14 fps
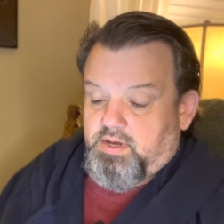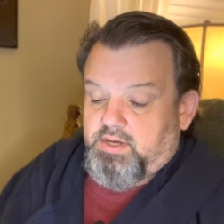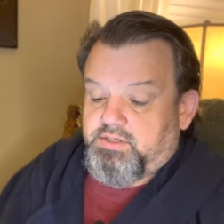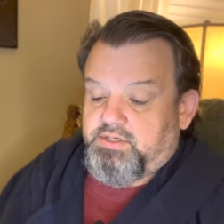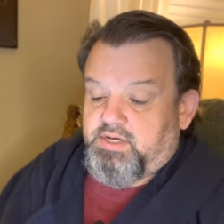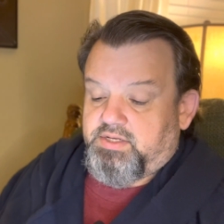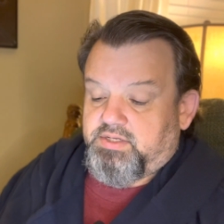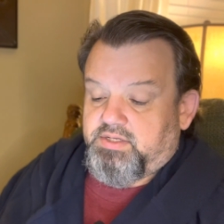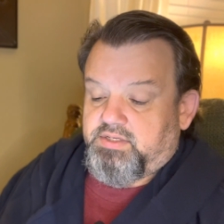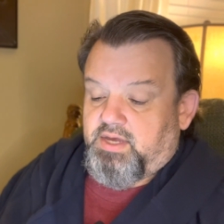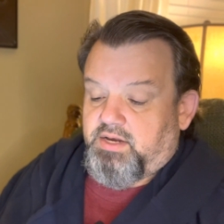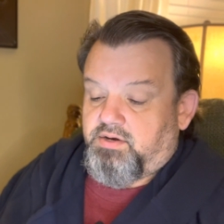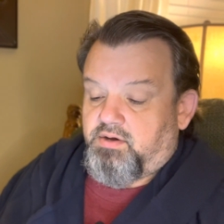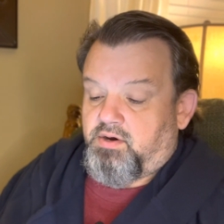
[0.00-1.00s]
Jesus
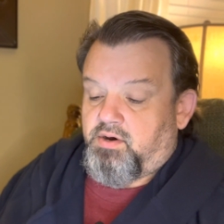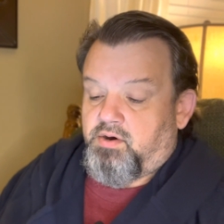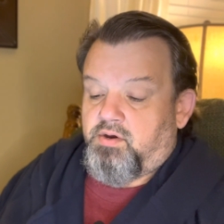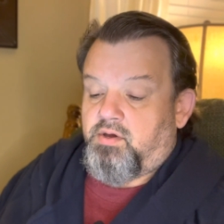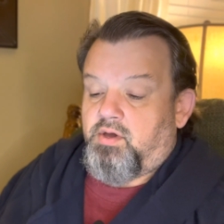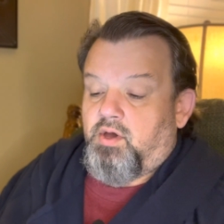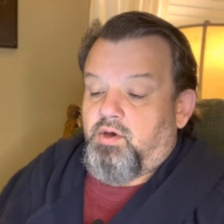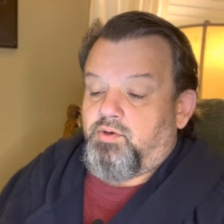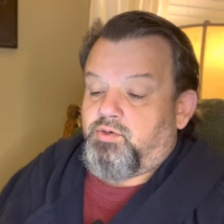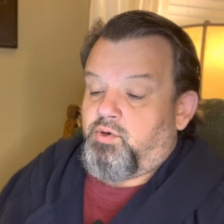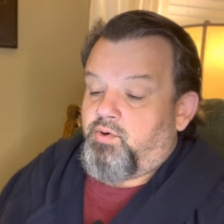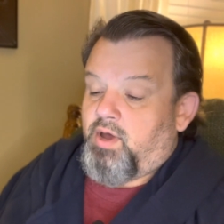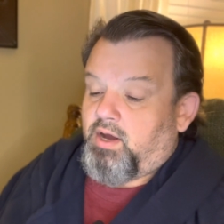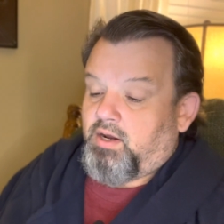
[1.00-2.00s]
said to her,
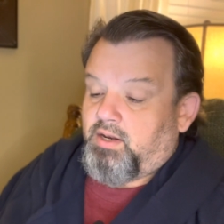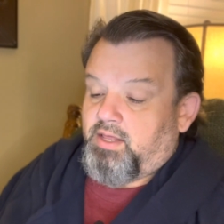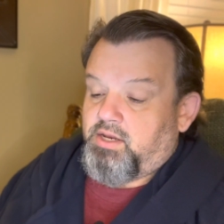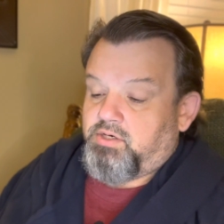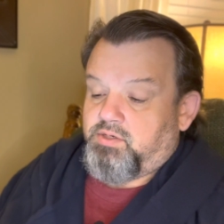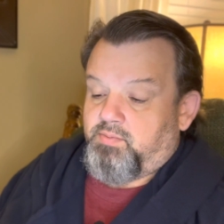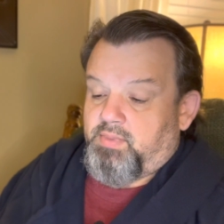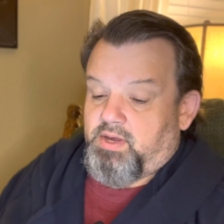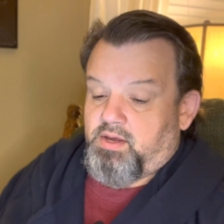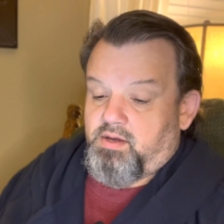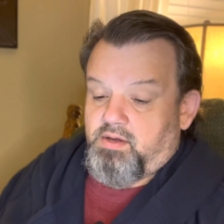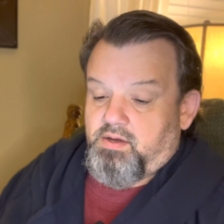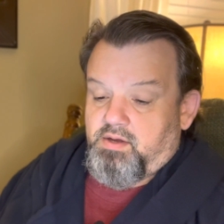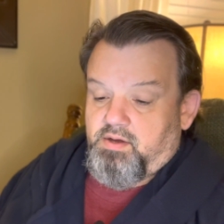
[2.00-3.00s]
Do not cling to me,
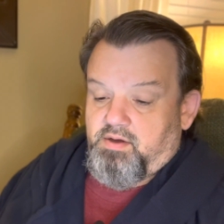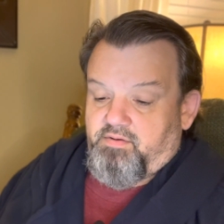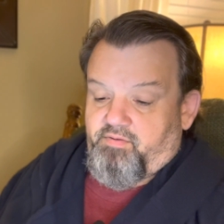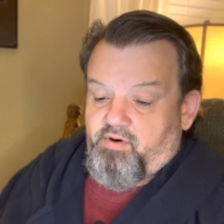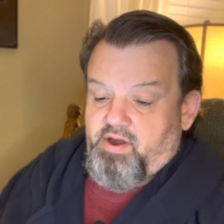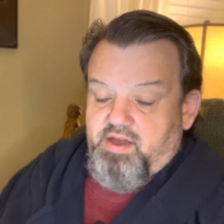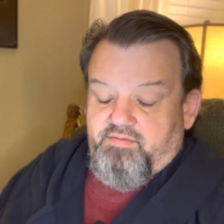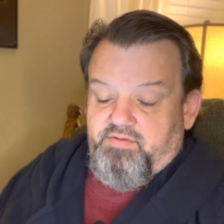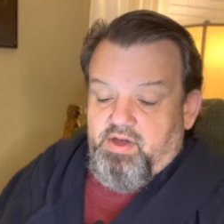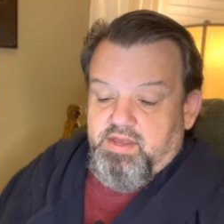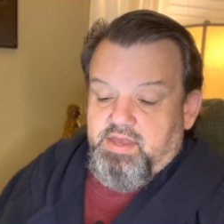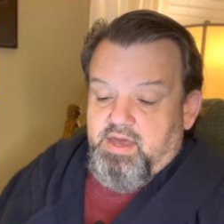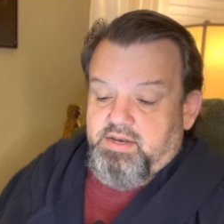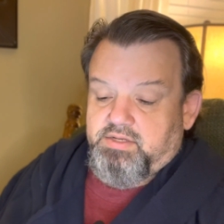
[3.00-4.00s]
for I have
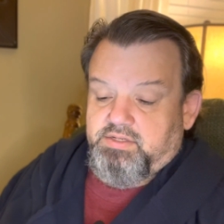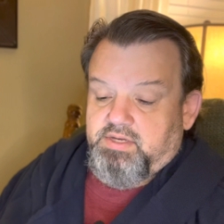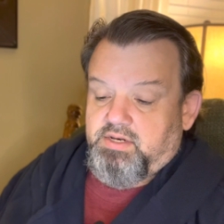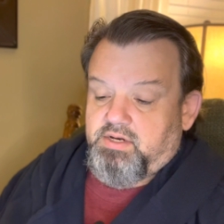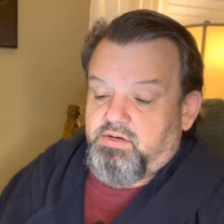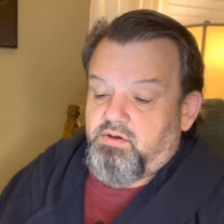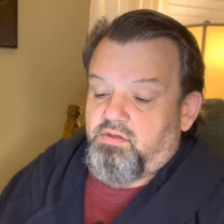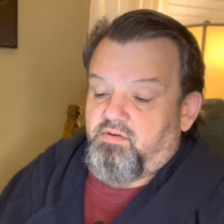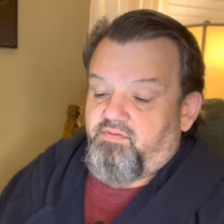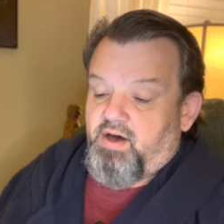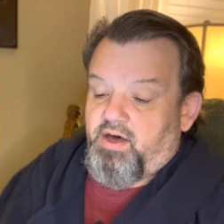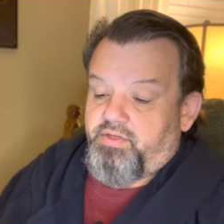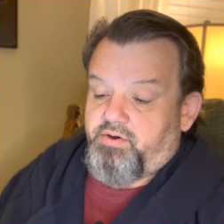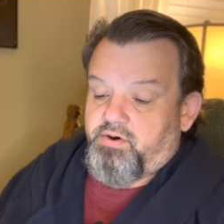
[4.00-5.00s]
not yet ascended to the
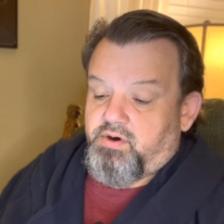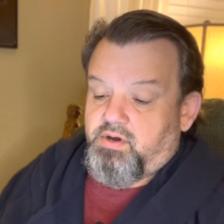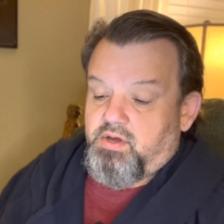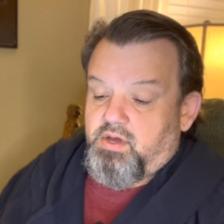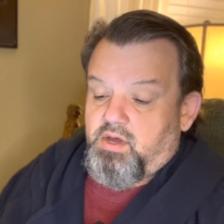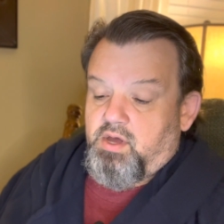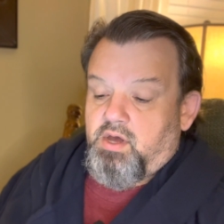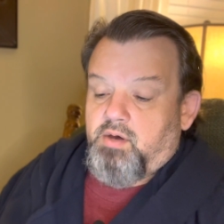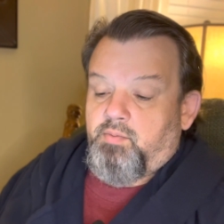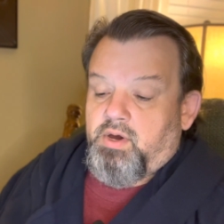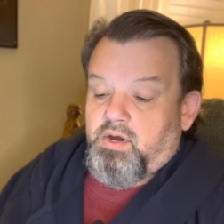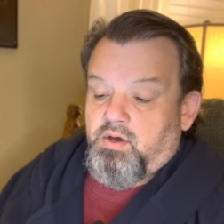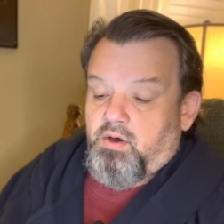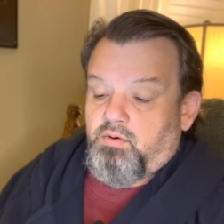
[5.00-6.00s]
Father.
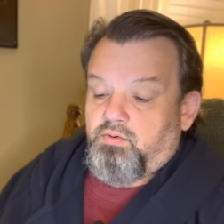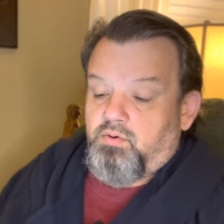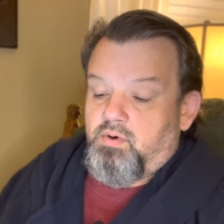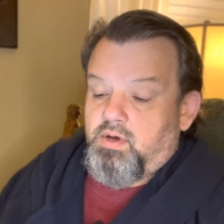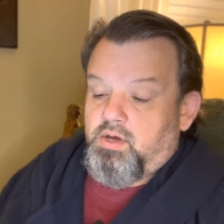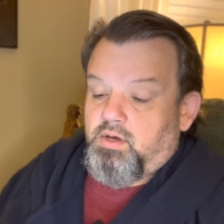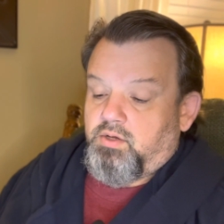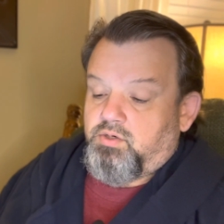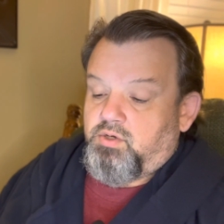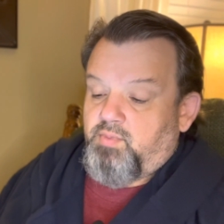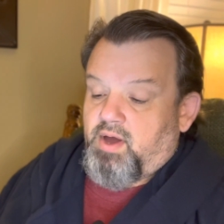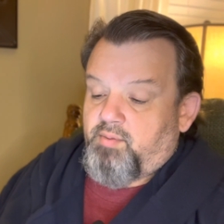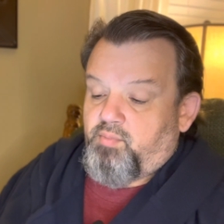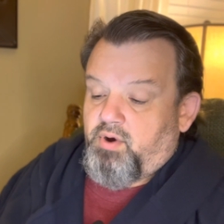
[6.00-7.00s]
But go to
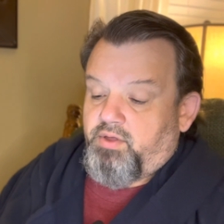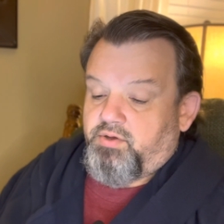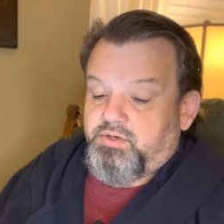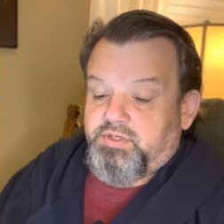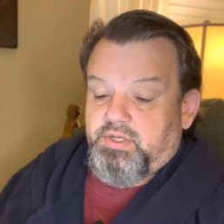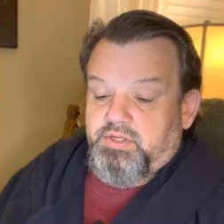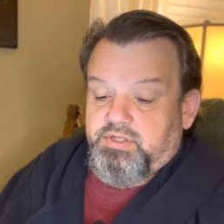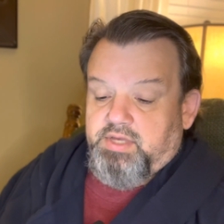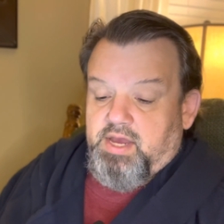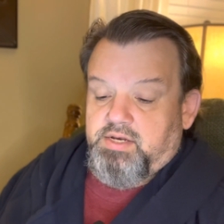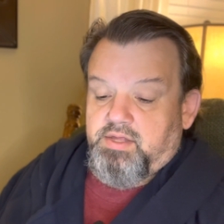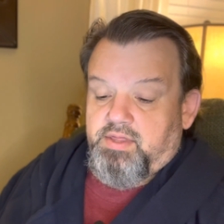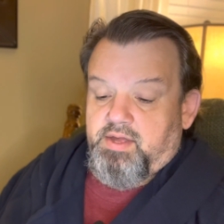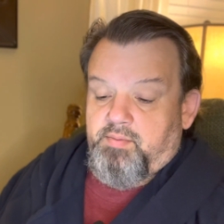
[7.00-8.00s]
my brothers and say
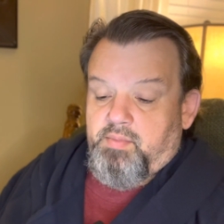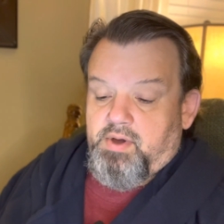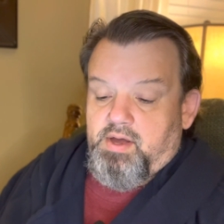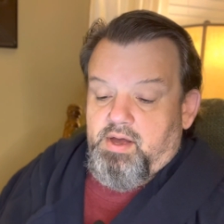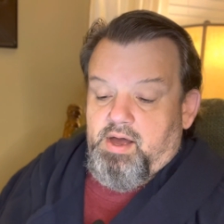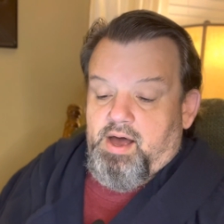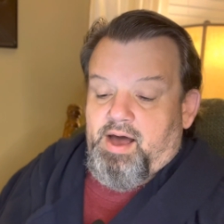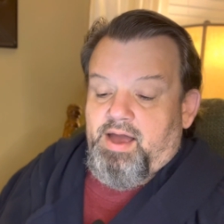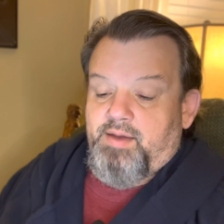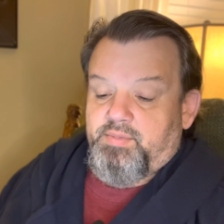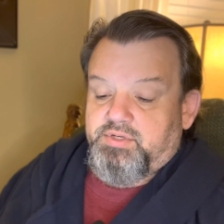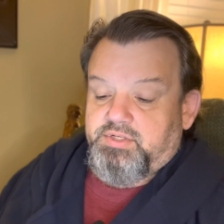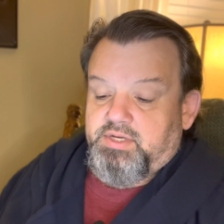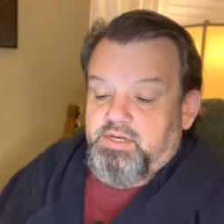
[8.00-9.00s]
to them, I
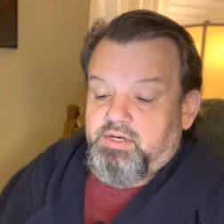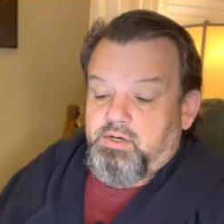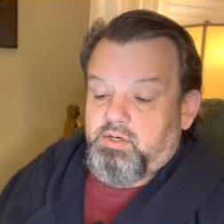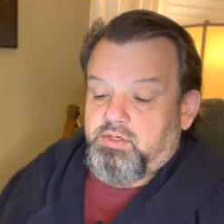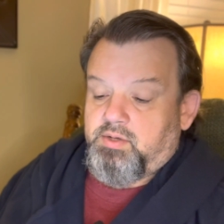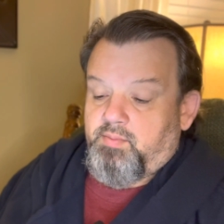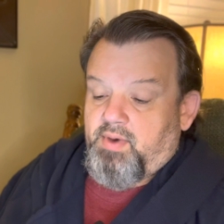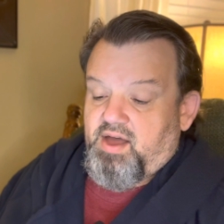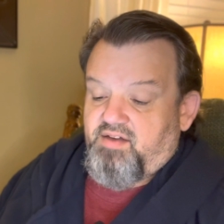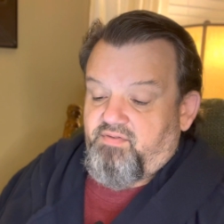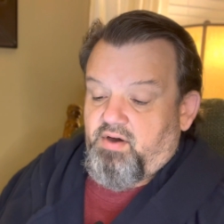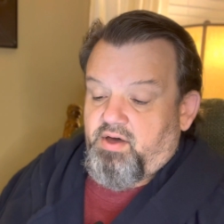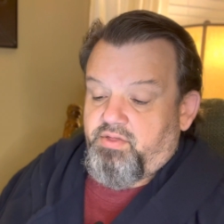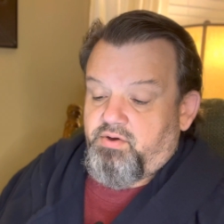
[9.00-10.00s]
am ascending to my
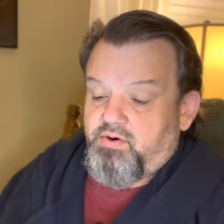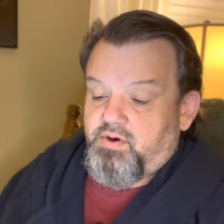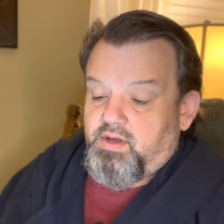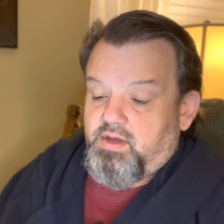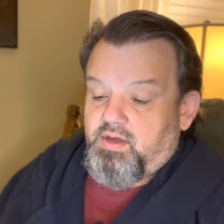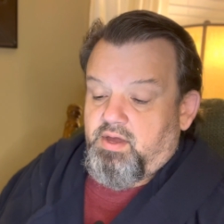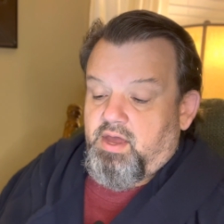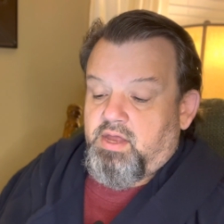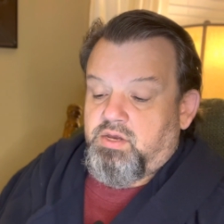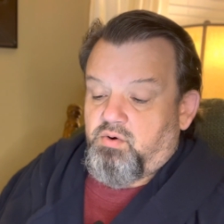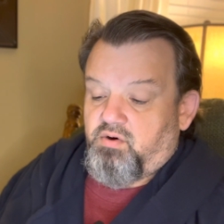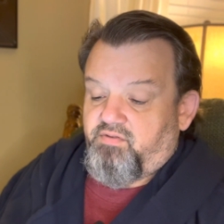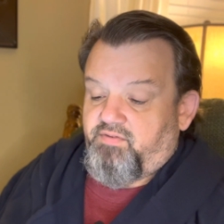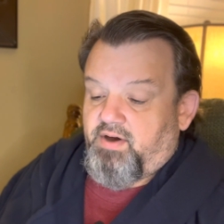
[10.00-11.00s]
Father and
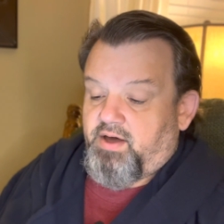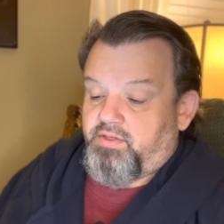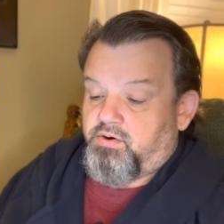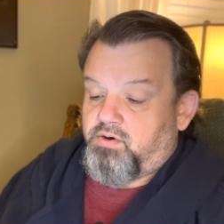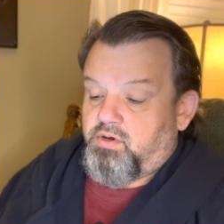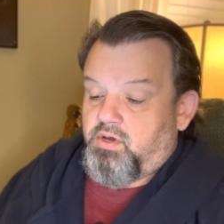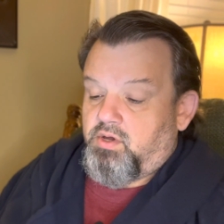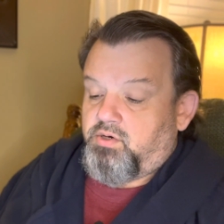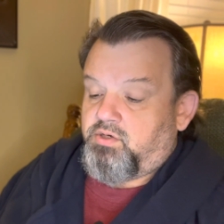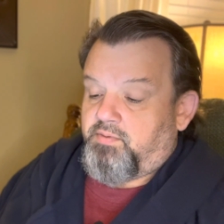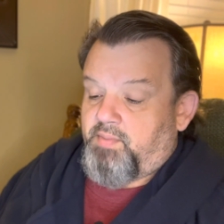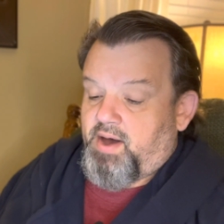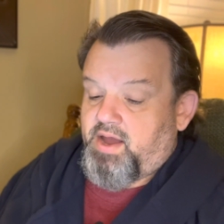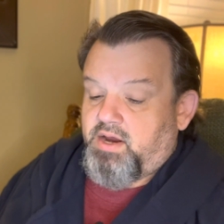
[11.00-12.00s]
your Father,
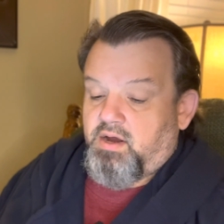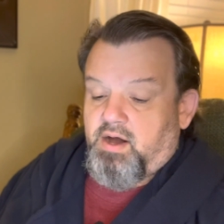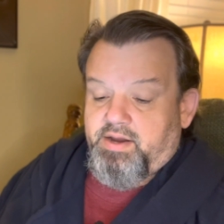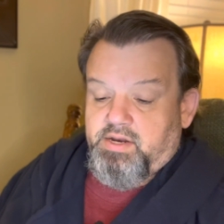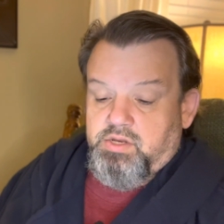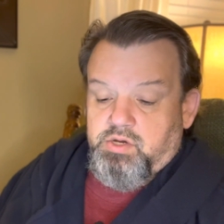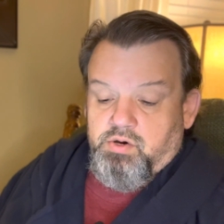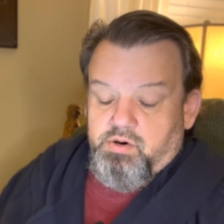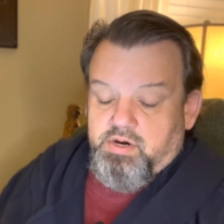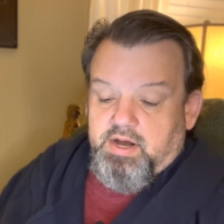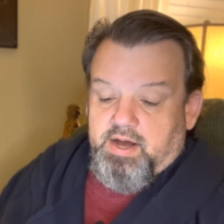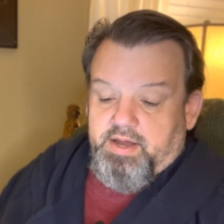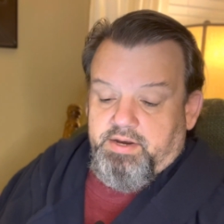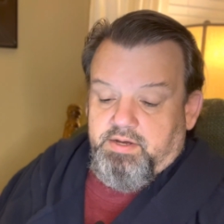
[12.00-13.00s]
to my God and your
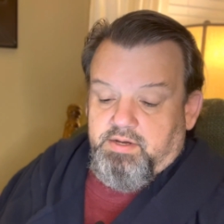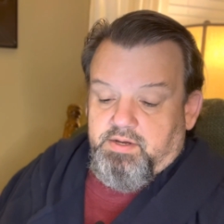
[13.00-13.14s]
God.